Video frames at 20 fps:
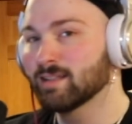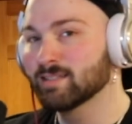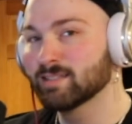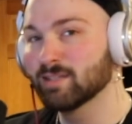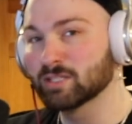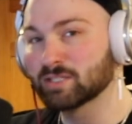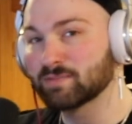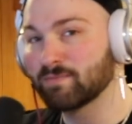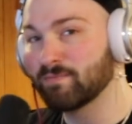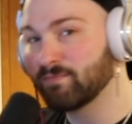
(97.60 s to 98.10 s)

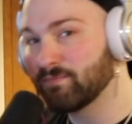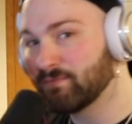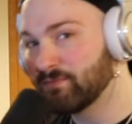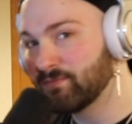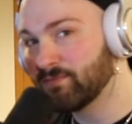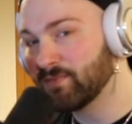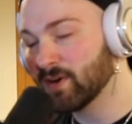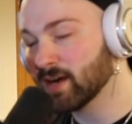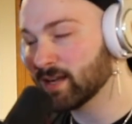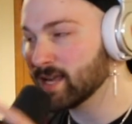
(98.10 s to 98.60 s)
those
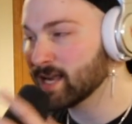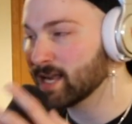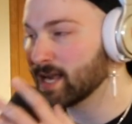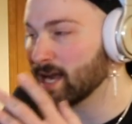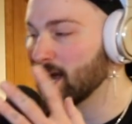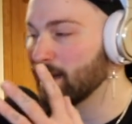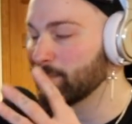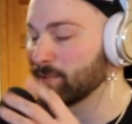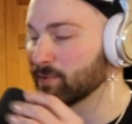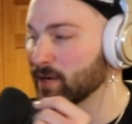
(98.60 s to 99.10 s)
fucking
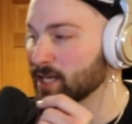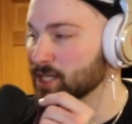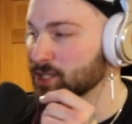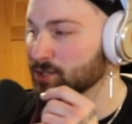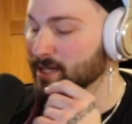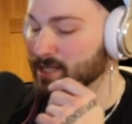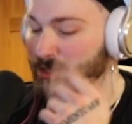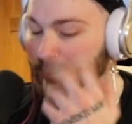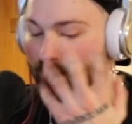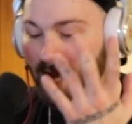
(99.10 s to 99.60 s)
copyright
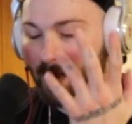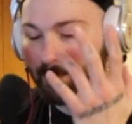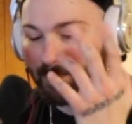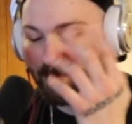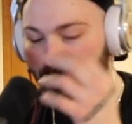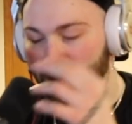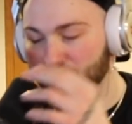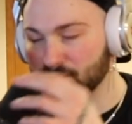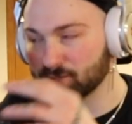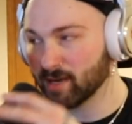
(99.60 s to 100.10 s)
strikes. So
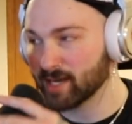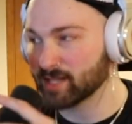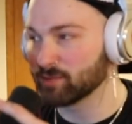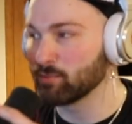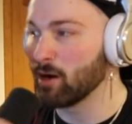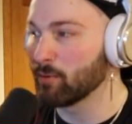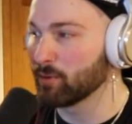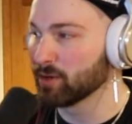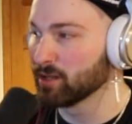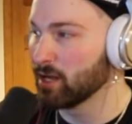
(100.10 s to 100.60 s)
copyright strikes,
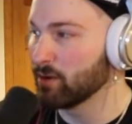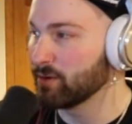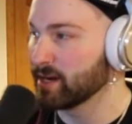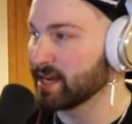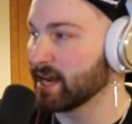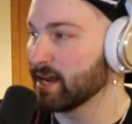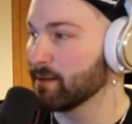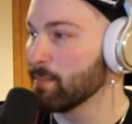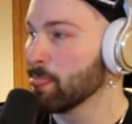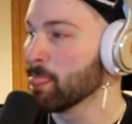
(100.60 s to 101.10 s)
while we're loading
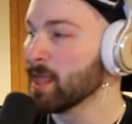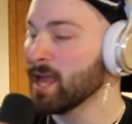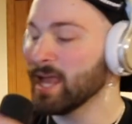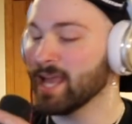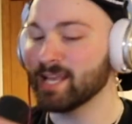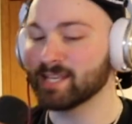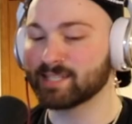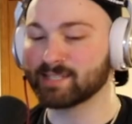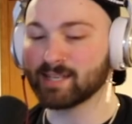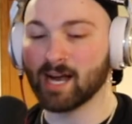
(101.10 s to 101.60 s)
in,
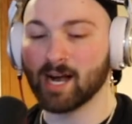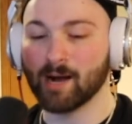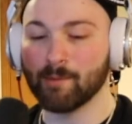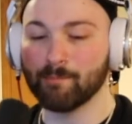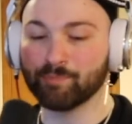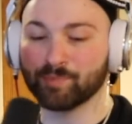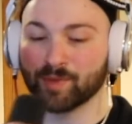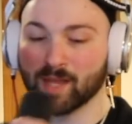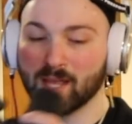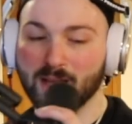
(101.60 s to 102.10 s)
is
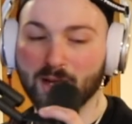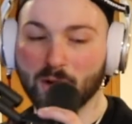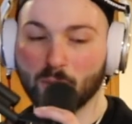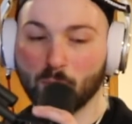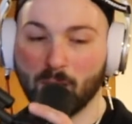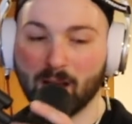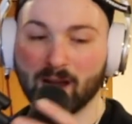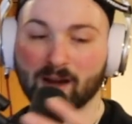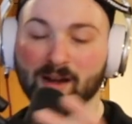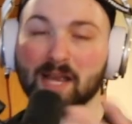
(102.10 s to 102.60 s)

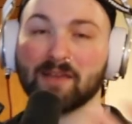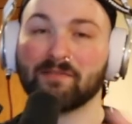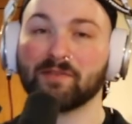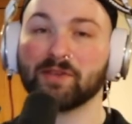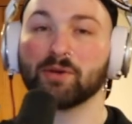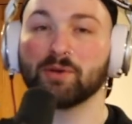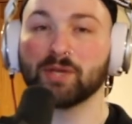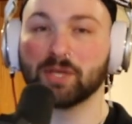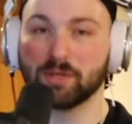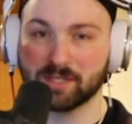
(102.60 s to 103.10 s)
where if
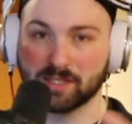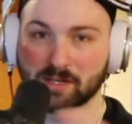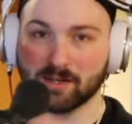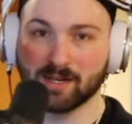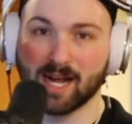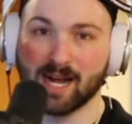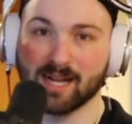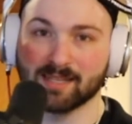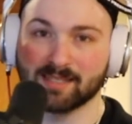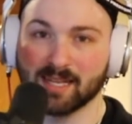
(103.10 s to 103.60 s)
you use their
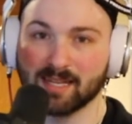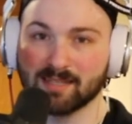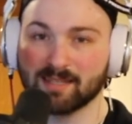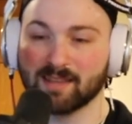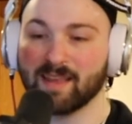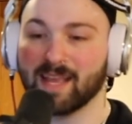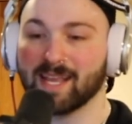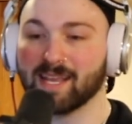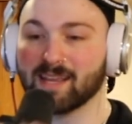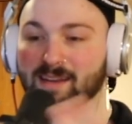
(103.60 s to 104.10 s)
content,
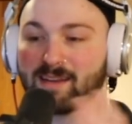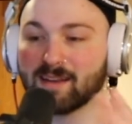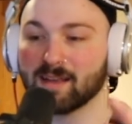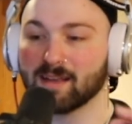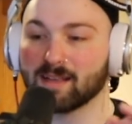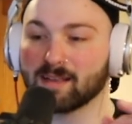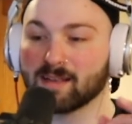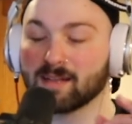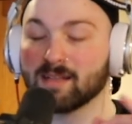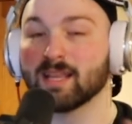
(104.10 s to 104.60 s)
they can
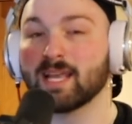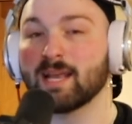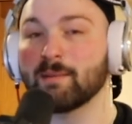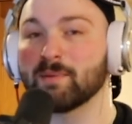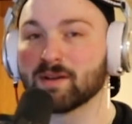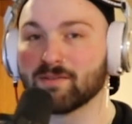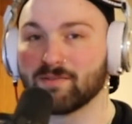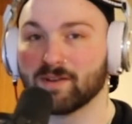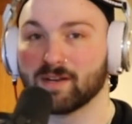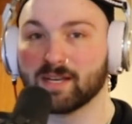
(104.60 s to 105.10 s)
claim
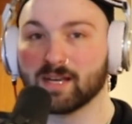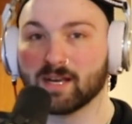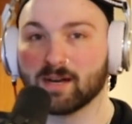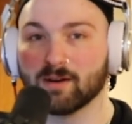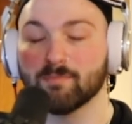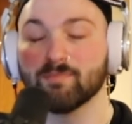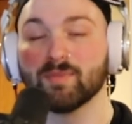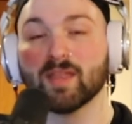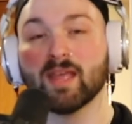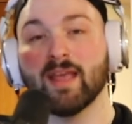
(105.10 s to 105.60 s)
your
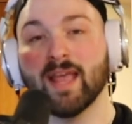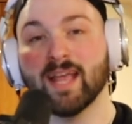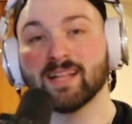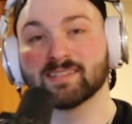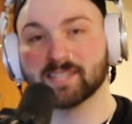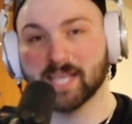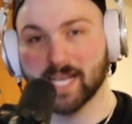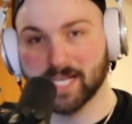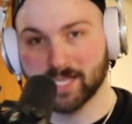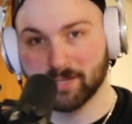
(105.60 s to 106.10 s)
video
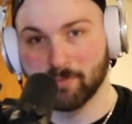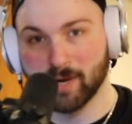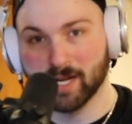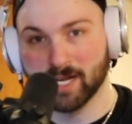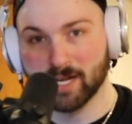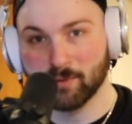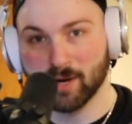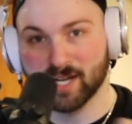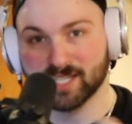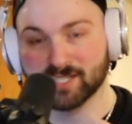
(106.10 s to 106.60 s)
and take the
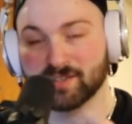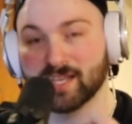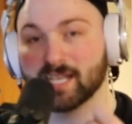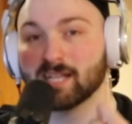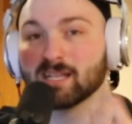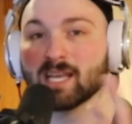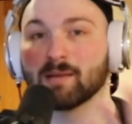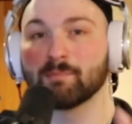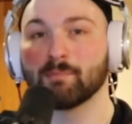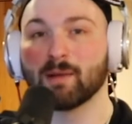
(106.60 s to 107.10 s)
money, right? So they
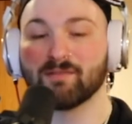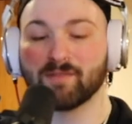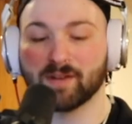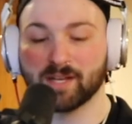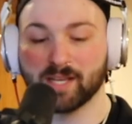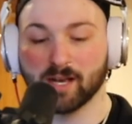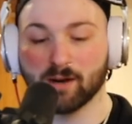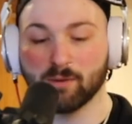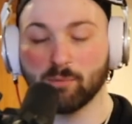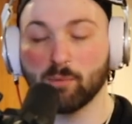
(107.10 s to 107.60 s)
claimed my
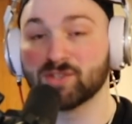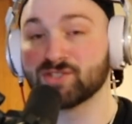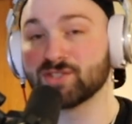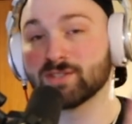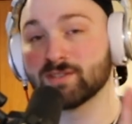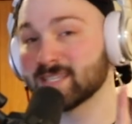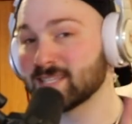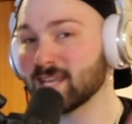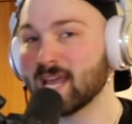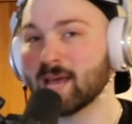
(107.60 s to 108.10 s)
video, which
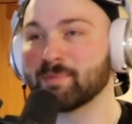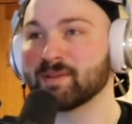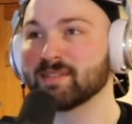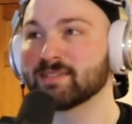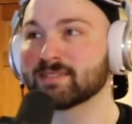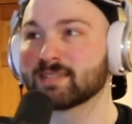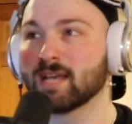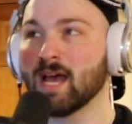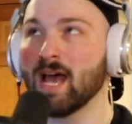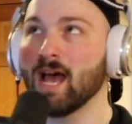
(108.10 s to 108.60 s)
this
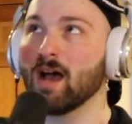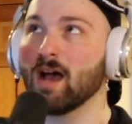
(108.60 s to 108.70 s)
happens